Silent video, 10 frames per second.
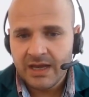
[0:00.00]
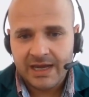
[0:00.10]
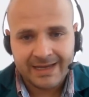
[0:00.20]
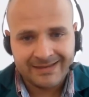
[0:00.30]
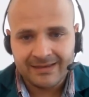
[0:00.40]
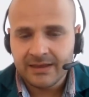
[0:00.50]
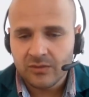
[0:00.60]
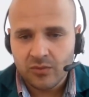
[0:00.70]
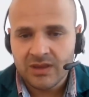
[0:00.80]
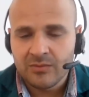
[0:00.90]

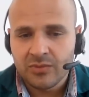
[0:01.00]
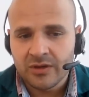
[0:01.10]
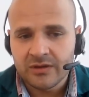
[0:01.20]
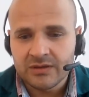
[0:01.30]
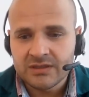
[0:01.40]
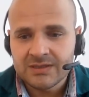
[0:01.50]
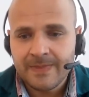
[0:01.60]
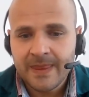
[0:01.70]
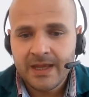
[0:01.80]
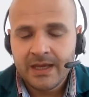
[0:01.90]
handling with the products.
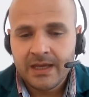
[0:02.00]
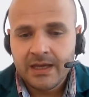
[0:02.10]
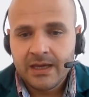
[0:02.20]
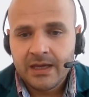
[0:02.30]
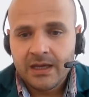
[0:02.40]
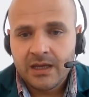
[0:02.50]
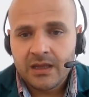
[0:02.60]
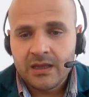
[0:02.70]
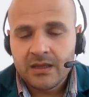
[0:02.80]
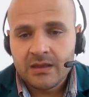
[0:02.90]

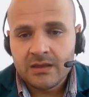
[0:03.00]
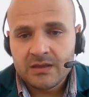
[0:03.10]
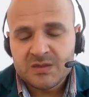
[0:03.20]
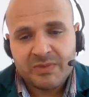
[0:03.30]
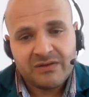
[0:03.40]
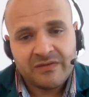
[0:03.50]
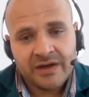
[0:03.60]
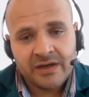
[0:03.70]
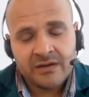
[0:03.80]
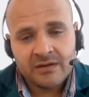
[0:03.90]
The
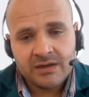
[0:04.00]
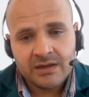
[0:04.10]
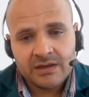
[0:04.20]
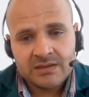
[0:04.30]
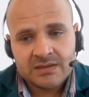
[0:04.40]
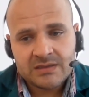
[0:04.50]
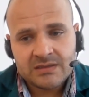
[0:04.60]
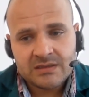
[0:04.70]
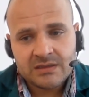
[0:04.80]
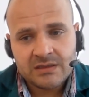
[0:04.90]
SpinFire is
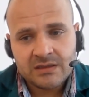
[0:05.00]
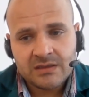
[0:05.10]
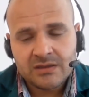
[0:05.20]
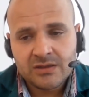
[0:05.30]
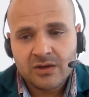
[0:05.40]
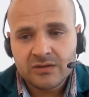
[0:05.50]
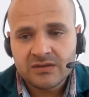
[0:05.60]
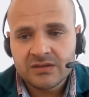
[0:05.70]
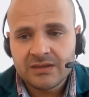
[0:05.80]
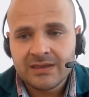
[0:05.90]

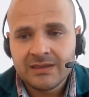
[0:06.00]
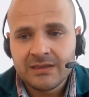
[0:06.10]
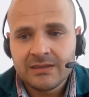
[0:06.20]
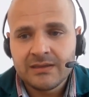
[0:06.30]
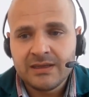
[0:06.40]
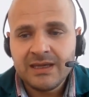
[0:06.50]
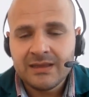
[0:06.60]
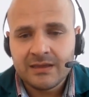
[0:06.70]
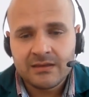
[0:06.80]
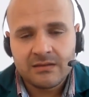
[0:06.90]
not
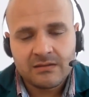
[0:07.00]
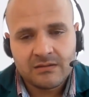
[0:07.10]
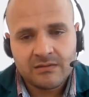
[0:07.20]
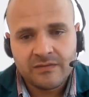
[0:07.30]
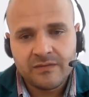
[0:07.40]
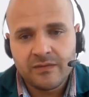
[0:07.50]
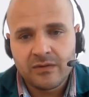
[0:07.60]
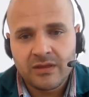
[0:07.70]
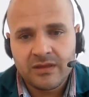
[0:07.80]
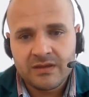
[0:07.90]
needed
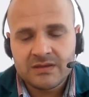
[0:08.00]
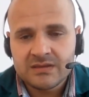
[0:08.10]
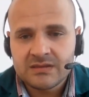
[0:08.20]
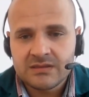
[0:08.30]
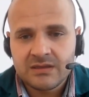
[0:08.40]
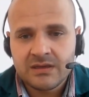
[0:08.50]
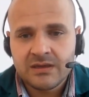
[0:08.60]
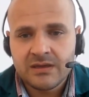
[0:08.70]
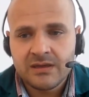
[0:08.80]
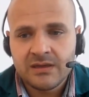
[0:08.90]
for this
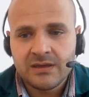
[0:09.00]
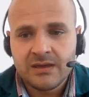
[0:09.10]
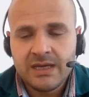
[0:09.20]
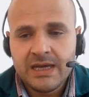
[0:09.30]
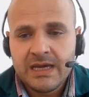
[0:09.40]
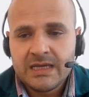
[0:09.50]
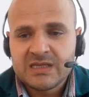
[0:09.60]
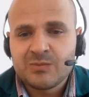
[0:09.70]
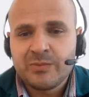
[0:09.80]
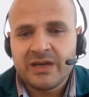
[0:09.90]

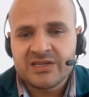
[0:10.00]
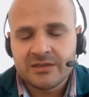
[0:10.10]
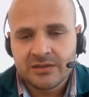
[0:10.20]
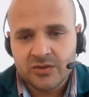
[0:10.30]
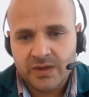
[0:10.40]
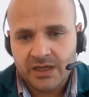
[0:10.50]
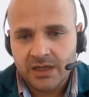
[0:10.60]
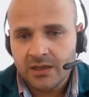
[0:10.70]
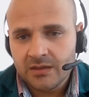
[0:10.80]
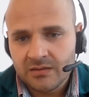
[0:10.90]
special
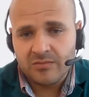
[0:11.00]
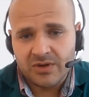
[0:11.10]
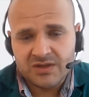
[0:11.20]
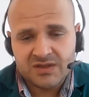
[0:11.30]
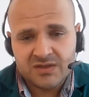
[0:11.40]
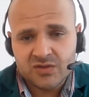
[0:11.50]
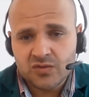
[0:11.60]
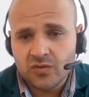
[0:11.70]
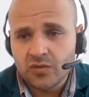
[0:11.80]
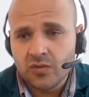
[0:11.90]
training. Persons
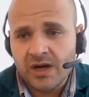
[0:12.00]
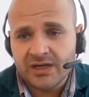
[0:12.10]
who are